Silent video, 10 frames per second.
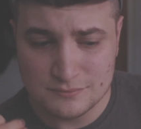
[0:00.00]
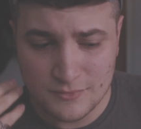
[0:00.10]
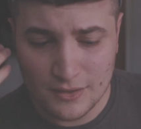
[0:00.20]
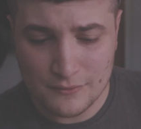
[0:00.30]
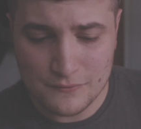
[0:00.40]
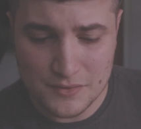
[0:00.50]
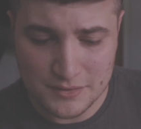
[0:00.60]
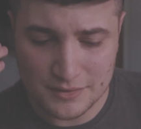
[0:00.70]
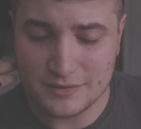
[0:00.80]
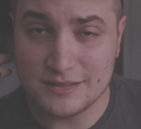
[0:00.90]

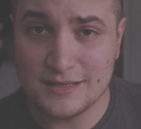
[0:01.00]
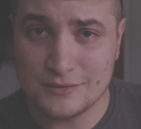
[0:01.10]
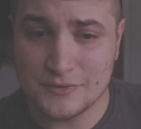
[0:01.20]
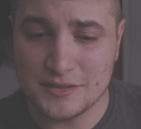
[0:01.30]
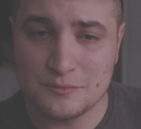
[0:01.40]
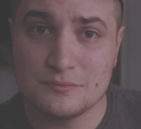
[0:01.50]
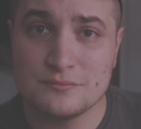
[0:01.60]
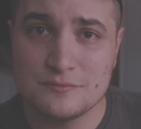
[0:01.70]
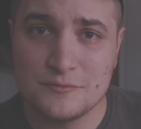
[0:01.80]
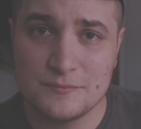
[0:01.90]
Feeling like an elevating
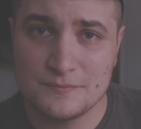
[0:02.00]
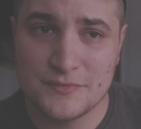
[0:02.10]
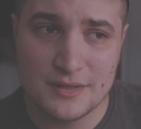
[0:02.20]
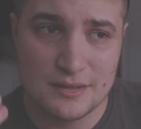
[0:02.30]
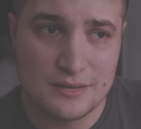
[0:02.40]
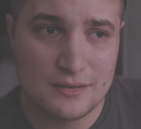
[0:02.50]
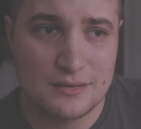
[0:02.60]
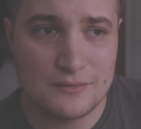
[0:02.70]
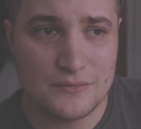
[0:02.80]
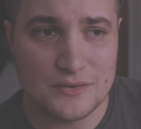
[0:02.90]

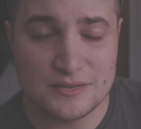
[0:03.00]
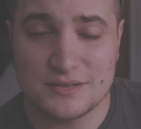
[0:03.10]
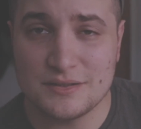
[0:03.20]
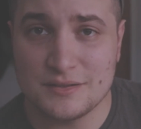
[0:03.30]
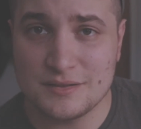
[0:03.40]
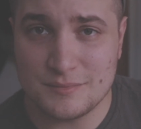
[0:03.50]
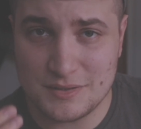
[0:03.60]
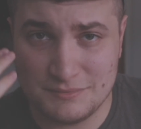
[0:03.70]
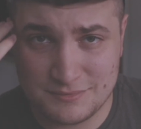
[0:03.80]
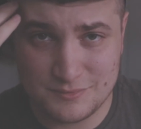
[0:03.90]
feeling to the
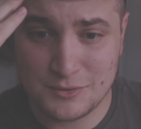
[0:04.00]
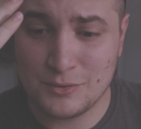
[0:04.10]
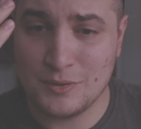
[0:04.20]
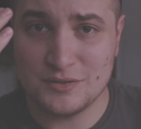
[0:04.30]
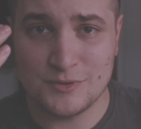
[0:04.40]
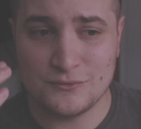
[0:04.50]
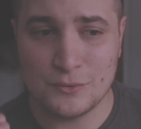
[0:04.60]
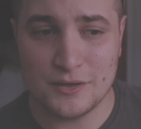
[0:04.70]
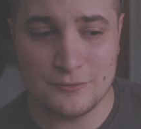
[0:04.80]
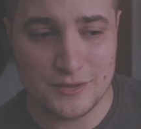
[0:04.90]
all the way to my
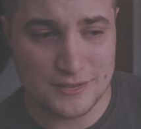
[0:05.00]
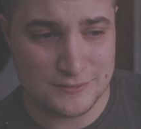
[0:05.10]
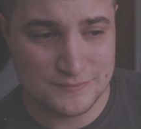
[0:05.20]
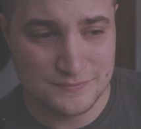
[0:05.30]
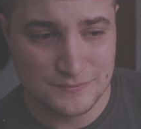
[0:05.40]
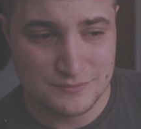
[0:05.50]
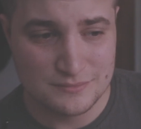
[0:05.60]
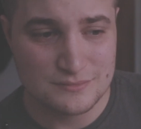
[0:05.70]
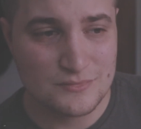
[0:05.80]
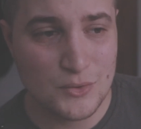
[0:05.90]
forehead right now.
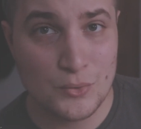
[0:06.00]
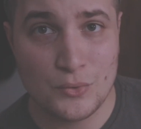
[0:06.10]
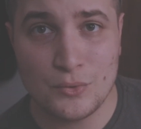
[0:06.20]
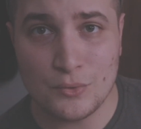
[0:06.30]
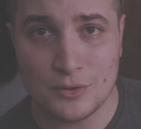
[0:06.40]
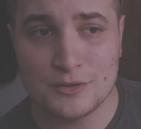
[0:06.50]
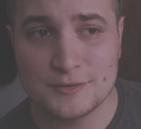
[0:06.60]
Whew.